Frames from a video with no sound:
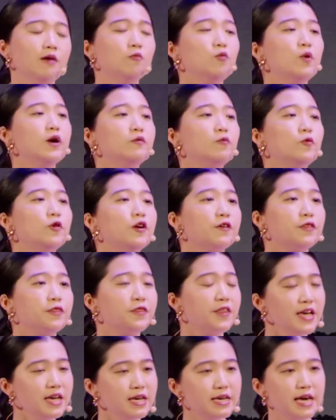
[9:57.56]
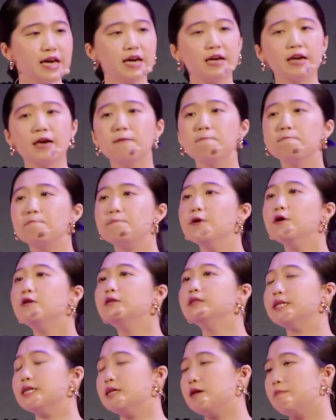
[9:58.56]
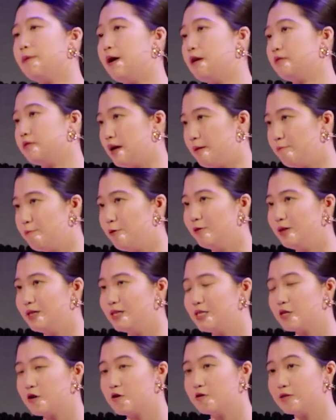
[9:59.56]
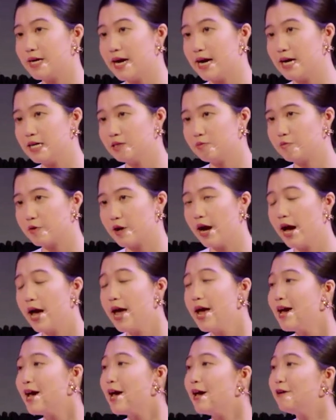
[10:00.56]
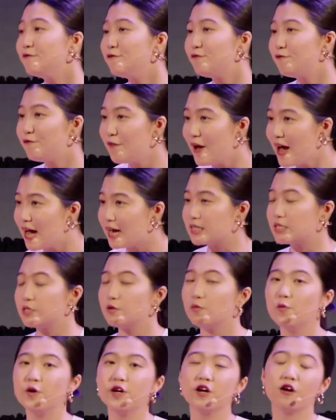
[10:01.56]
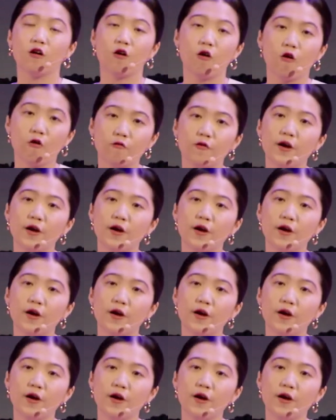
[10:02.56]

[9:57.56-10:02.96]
And when we're thinking and building about that political diaspora, in fact, we are